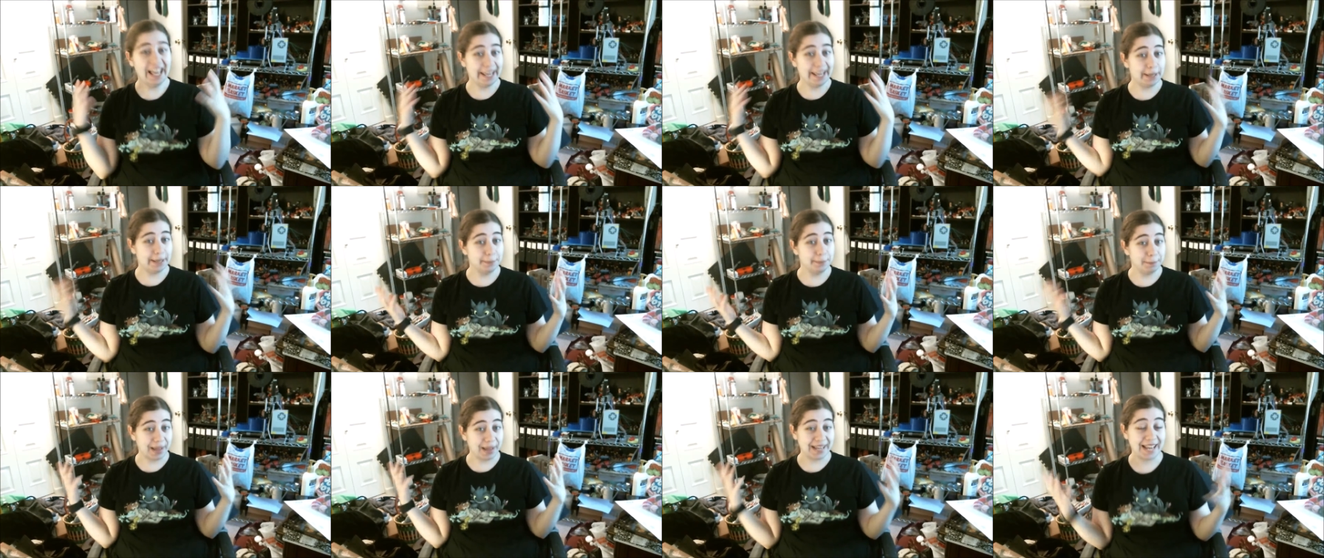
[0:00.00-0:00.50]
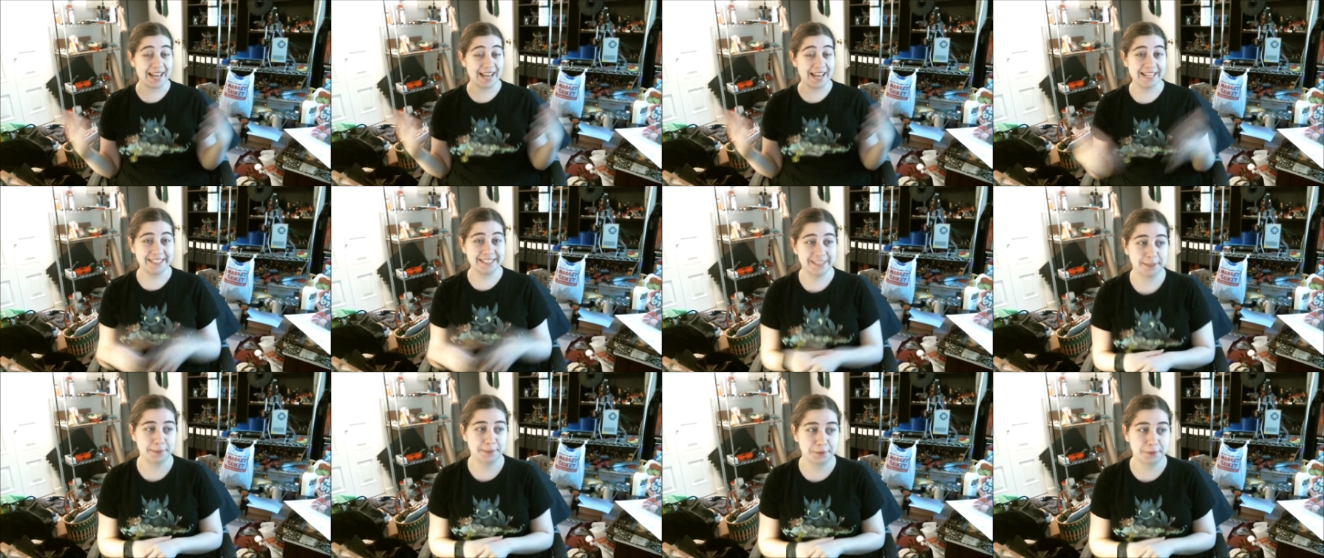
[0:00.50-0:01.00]
in my
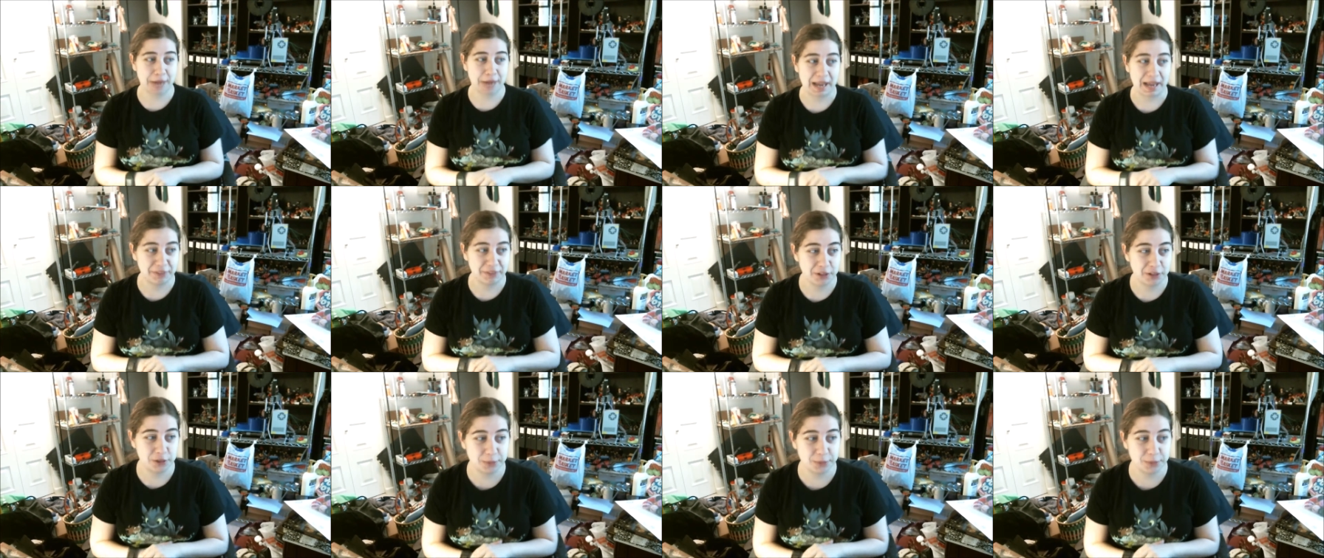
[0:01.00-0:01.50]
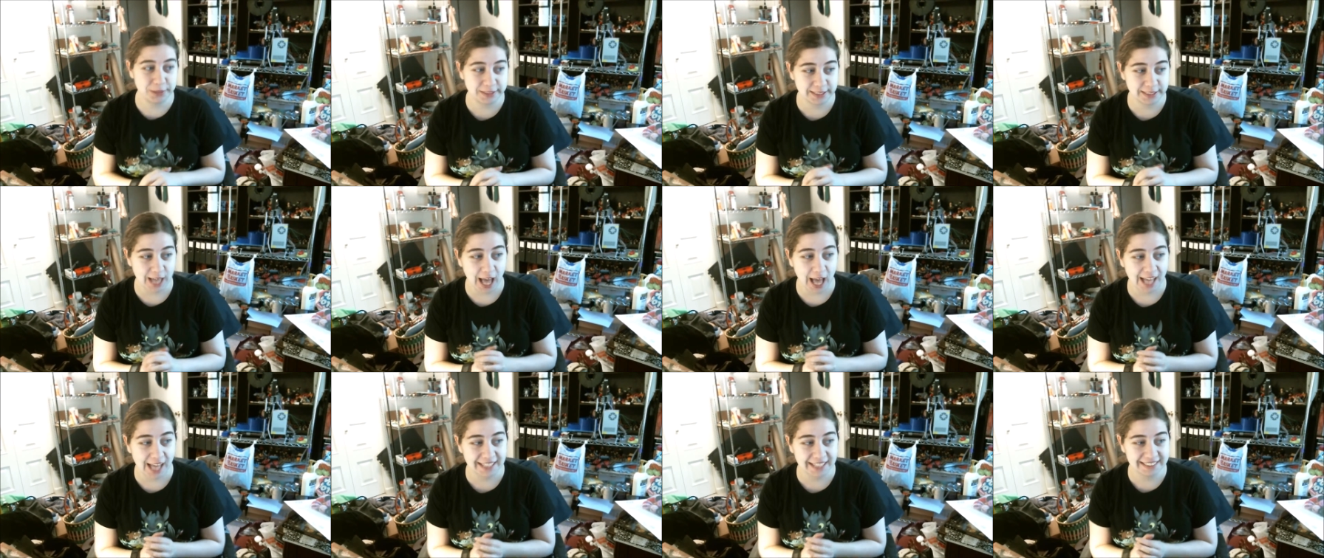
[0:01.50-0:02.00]
age demographic who was
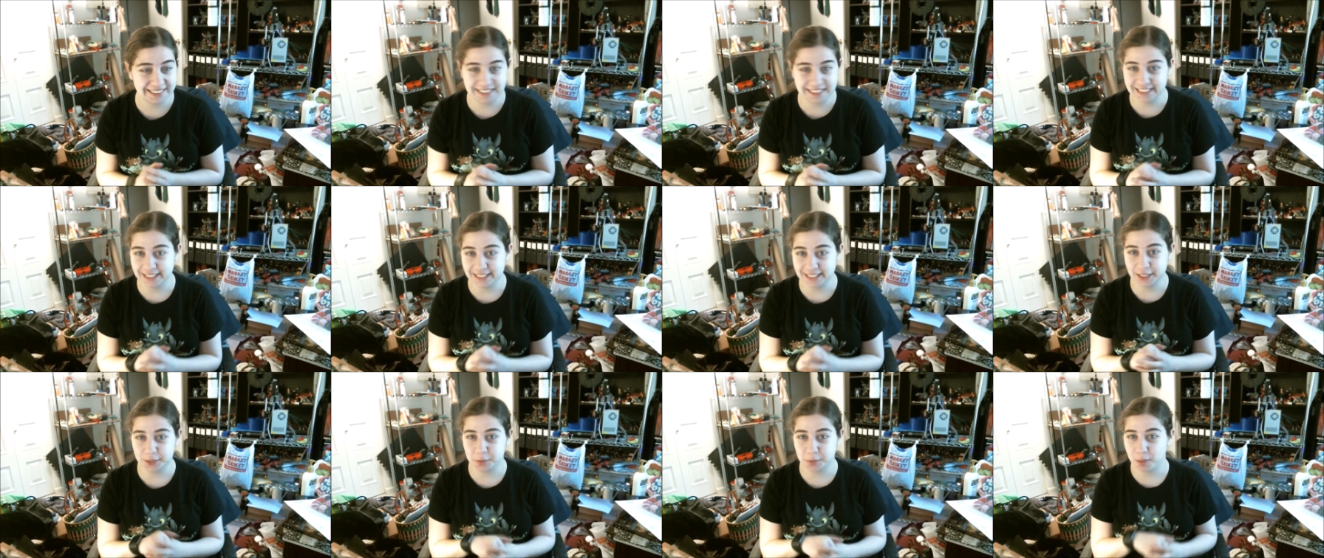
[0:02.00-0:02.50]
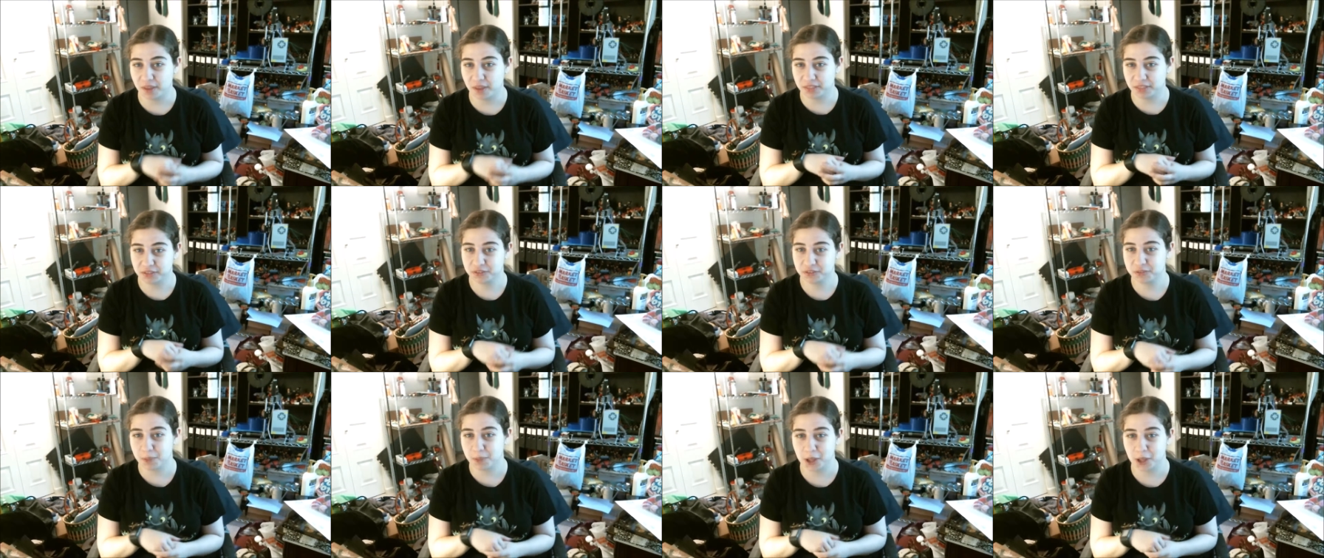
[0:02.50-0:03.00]
not dealing with
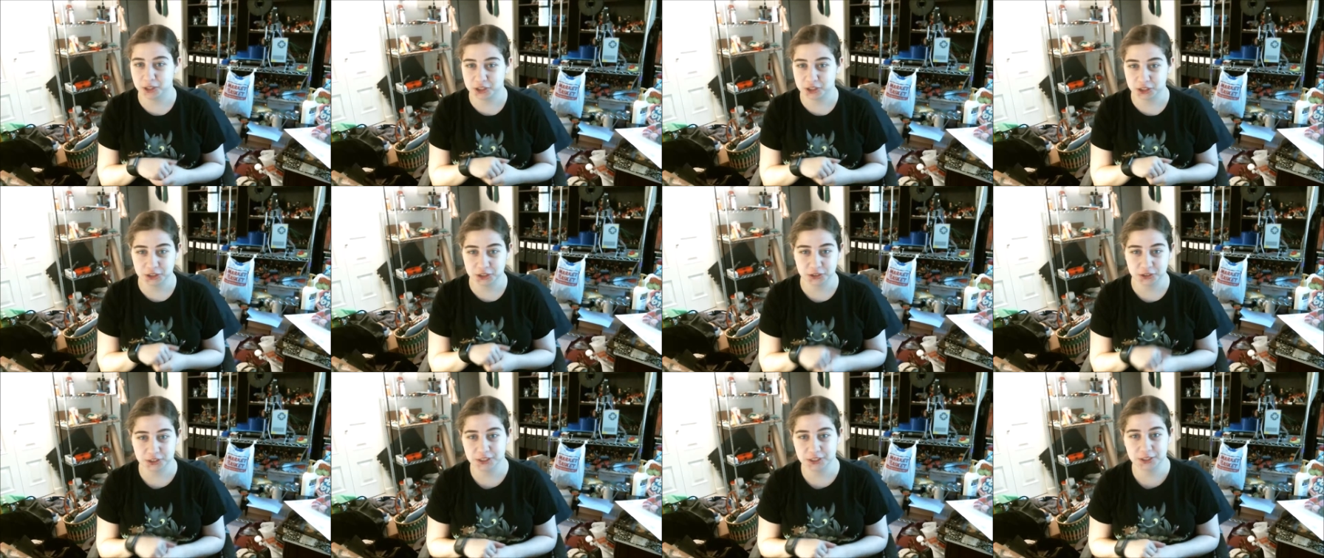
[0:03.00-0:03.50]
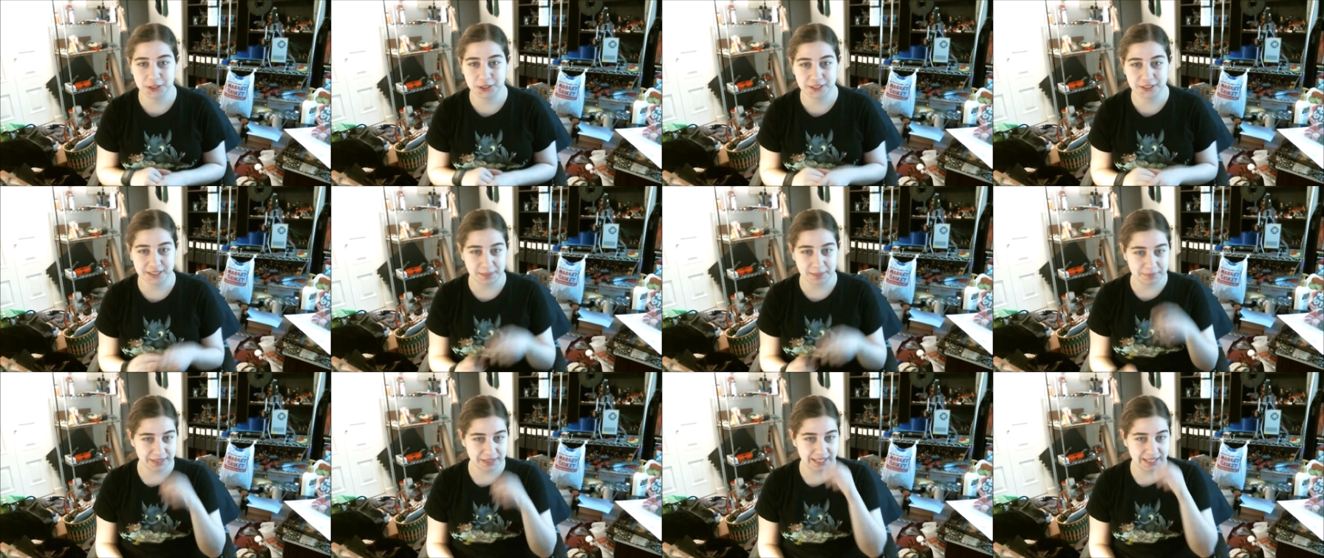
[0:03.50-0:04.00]
small children or
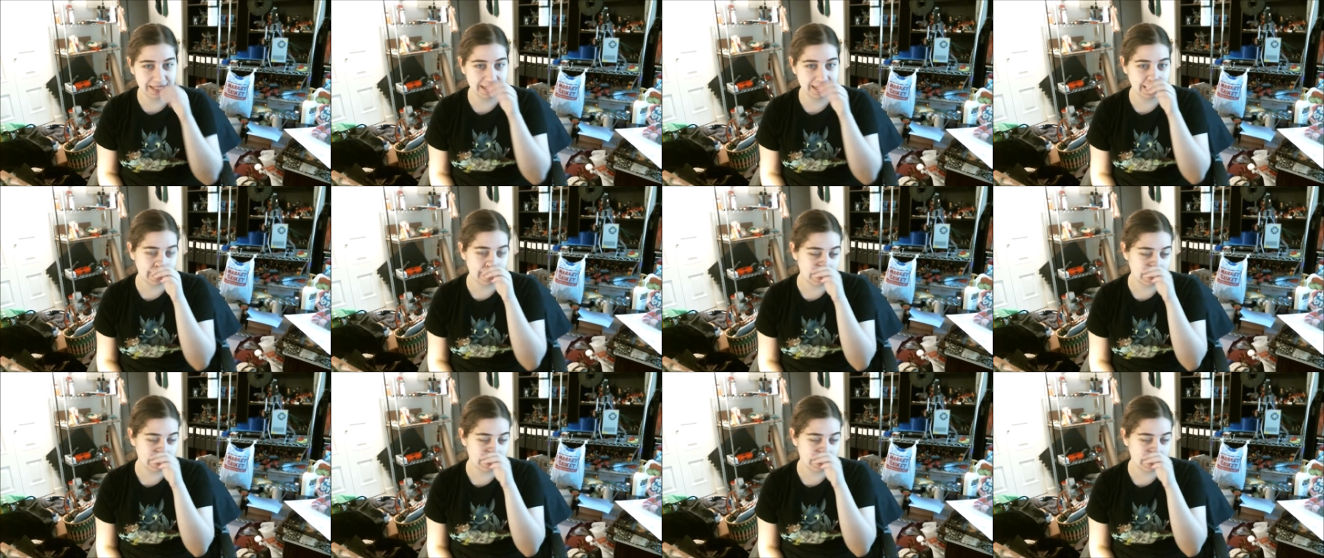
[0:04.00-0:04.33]
something,